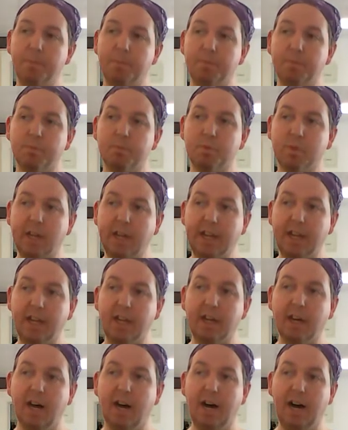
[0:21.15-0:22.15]

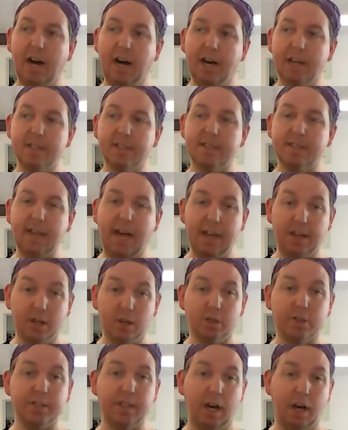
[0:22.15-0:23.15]
Reset
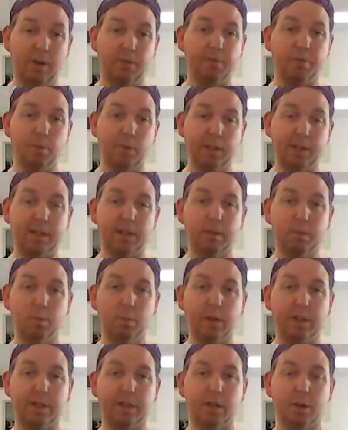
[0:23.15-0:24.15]
yourself
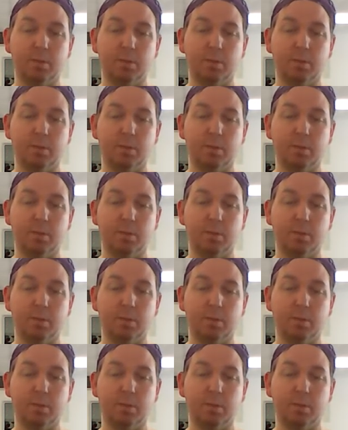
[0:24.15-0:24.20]
with